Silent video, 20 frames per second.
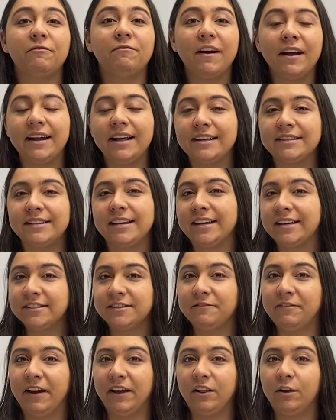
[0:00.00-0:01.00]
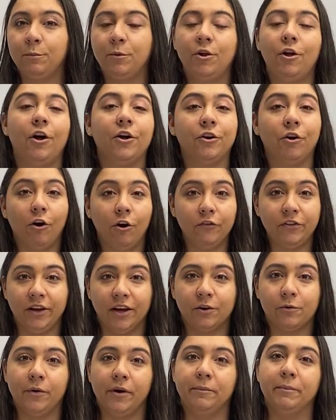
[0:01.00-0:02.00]
But financing is available on all the
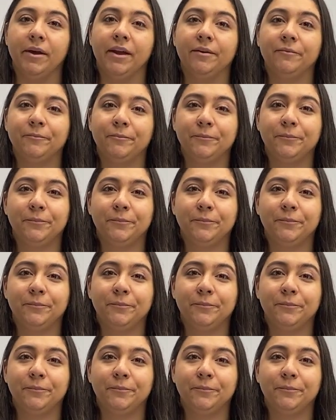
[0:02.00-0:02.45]
equipment.